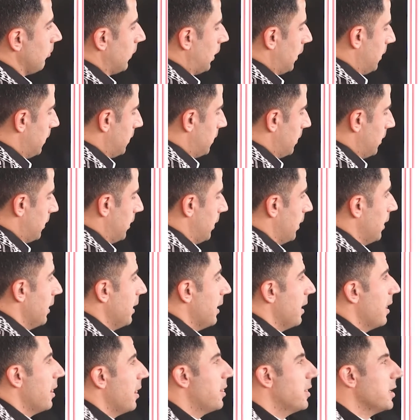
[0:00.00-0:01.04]
Good.
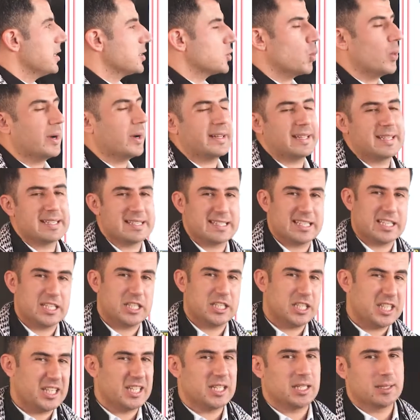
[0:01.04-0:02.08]
This one is
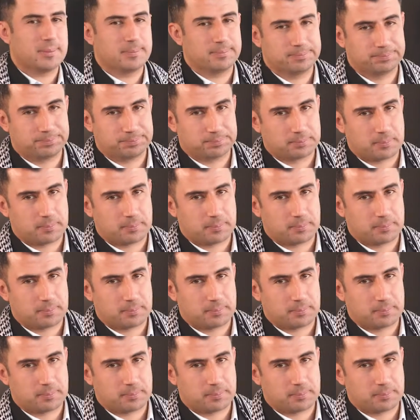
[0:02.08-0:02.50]
yi.